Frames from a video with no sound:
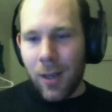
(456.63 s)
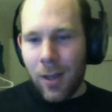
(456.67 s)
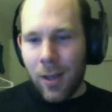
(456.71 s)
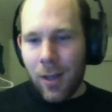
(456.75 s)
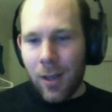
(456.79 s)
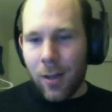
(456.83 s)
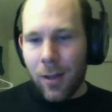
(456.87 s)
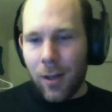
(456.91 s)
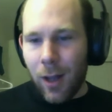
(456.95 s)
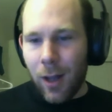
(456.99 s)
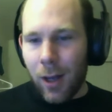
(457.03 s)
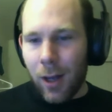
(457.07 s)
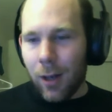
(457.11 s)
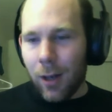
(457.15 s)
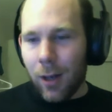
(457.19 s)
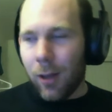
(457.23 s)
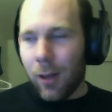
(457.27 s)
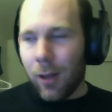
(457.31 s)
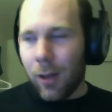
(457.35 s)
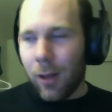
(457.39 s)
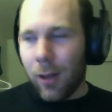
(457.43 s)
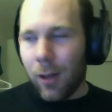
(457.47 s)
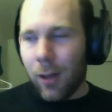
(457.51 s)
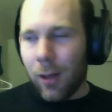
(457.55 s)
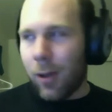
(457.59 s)
Not a
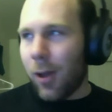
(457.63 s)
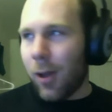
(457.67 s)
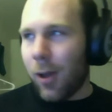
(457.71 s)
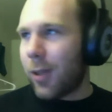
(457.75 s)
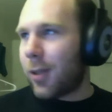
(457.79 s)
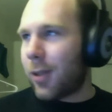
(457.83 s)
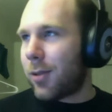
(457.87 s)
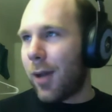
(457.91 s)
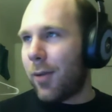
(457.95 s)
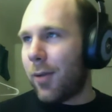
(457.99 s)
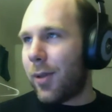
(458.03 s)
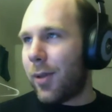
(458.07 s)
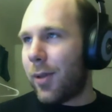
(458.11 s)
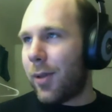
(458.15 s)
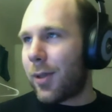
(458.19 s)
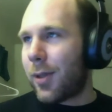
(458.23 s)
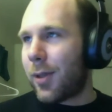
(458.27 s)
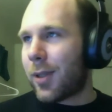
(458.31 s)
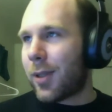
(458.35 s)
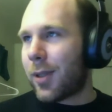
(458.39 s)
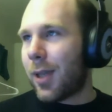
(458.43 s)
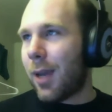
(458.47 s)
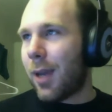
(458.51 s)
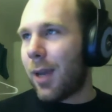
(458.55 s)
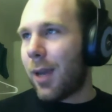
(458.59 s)
lot stood out in this
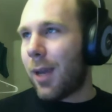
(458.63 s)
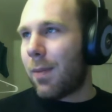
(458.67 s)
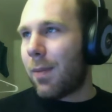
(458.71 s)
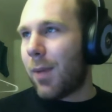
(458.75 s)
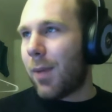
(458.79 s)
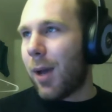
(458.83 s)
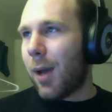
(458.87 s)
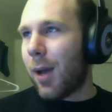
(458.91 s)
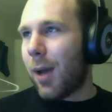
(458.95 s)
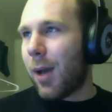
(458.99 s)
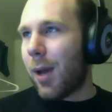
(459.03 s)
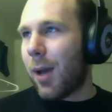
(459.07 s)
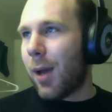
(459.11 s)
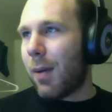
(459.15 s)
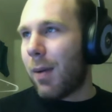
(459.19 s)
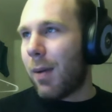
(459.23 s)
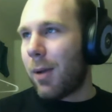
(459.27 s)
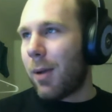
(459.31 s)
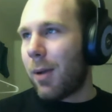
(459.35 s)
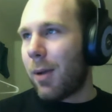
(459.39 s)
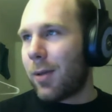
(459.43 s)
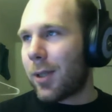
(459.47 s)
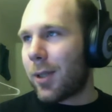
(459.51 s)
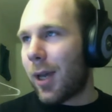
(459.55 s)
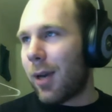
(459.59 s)
game. I mean, it was
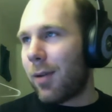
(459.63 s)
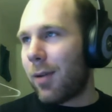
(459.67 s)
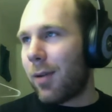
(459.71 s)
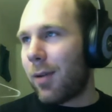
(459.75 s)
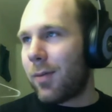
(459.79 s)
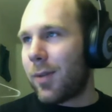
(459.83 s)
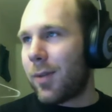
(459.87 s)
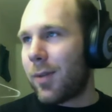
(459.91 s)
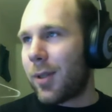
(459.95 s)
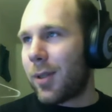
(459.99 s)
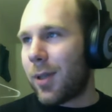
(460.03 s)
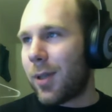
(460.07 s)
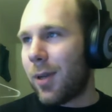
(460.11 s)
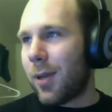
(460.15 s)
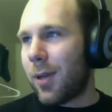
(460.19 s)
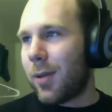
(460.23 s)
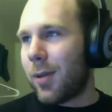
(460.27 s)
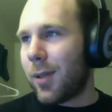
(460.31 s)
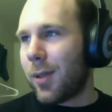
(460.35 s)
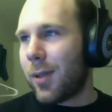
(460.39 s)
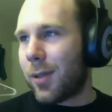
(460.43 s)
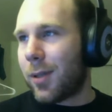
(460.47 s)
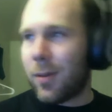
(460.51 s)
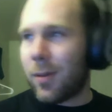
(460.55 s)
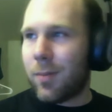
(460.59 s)
kind of just
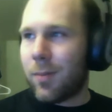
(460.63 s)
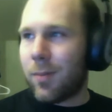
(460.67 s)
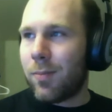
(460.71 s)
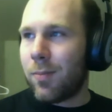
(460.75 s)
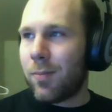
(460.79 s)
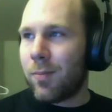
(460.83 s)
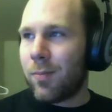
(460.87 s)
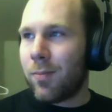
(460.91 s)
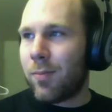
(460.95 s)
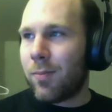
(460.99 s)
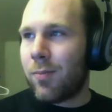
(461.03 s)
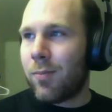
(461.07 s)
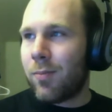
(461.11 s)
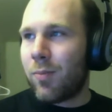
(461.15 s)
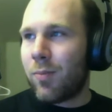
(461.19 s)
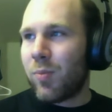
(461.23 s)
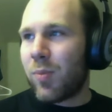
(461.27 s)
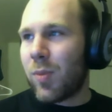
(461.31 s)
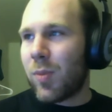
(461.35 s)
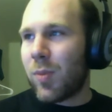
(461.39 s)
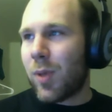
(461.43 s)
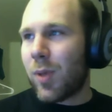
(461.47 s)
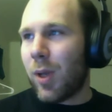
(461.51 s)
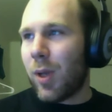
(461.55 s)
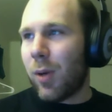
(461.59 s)

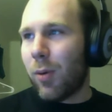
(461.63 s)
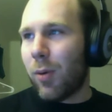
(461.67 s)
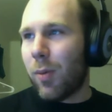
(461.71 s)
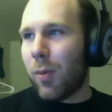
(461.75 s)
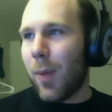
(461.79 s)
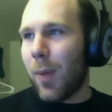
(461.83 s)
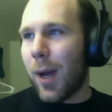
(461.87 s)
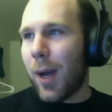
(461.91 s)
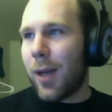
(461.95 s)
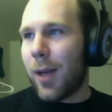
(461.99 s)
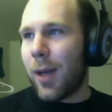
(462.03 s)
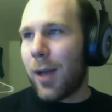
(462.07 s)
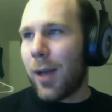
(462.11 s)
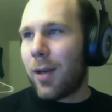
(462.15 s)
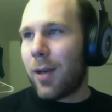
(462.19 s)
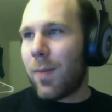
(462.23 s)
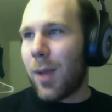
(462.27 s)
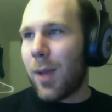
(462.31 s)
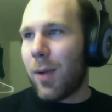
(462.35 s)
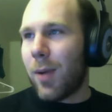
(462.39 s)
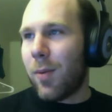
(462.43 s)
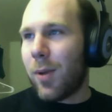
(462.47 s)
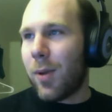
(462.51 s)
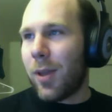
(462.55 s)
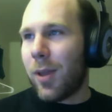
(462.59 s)
it reminded me of when
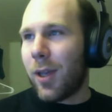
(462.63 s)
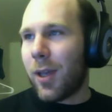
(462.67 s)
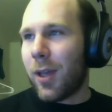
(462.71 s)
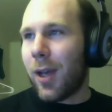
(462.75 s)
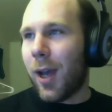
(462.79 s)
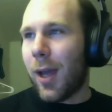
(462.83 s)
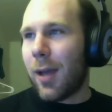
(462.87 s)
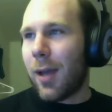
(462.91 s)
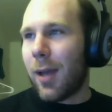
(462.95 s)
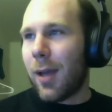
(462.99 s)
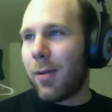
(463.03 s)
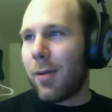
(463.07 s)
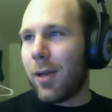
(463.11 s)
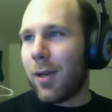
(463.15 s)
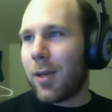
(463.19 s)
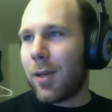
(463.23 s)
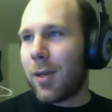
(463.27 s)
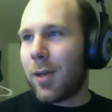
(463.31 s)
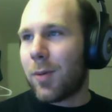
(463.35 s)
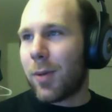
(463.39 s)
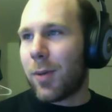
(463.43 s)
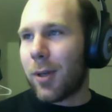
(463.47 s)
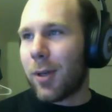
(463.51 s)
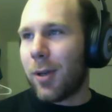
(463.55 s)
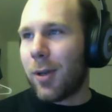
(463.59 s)
the Coyotes were
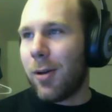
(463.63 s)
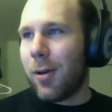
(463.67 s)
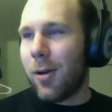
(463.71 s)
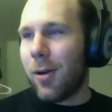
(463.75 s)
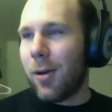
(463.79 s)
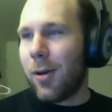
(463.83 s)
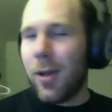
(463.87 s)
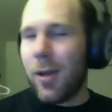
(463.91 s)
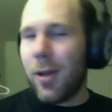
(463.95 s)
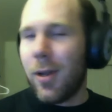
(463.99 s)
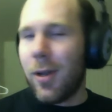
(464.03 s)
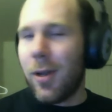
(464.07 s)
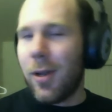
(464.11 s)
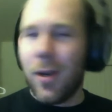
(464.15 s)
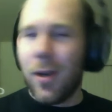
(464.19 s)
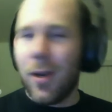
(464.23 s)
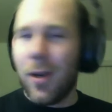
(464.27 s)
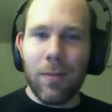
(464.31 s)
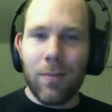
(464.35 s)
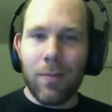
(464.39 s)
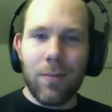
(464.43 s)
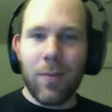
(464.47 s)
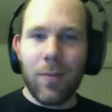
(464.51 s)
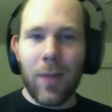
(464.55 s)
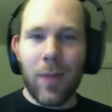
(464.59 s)
good and
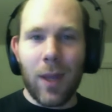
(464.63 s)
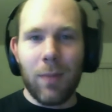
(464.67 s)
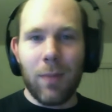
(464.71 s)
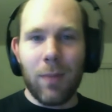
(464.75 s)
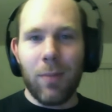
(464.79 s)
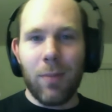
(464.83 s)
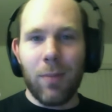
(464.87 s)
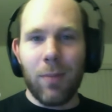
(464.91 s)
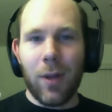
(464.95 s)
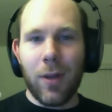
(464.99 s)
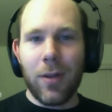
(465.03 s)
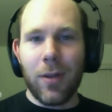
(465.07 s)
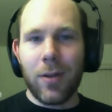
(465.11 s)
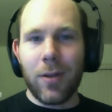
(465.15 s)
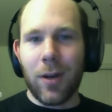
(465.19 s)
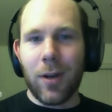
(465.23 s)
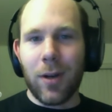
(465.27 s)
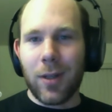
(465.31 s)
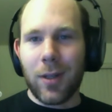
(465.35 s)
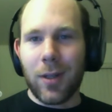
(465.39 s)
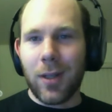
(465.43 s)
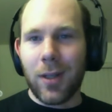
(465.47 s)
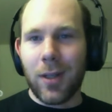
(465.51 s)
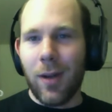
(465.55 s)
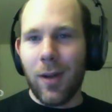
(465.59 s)
they played the Sharks
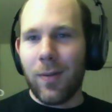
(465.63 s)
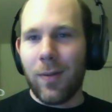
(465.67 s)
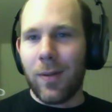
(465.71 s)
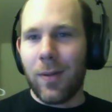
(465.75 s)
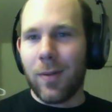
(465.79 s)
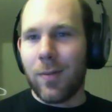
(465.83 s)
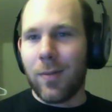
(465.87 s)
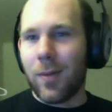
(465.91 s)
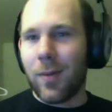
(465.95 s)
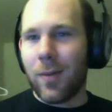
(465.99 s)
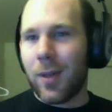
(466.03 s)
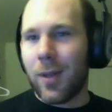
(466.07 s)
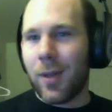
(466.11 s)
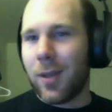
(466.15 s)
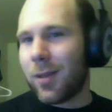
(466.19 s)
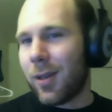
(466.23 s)
tough, and because